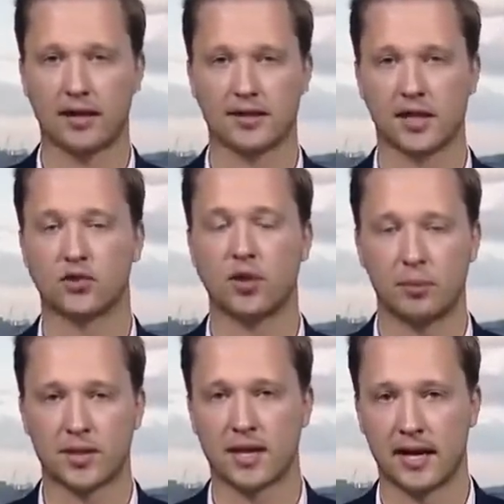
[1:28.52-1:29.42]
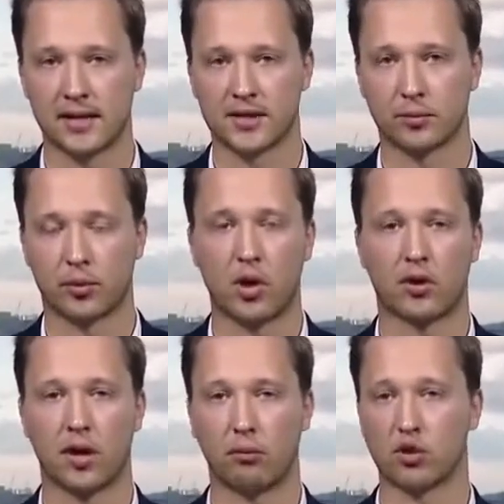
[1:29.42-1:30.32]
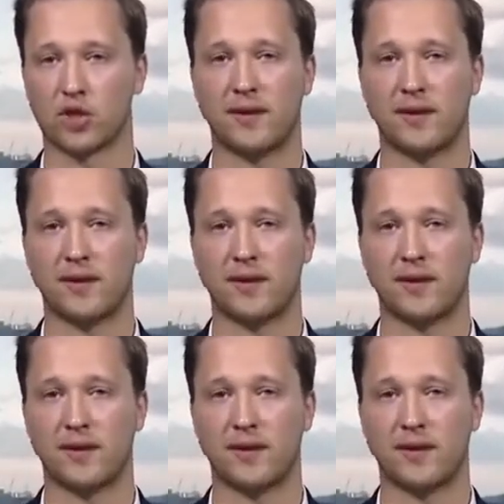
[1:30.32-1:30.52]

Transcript: WANA Decryptor. It's a program which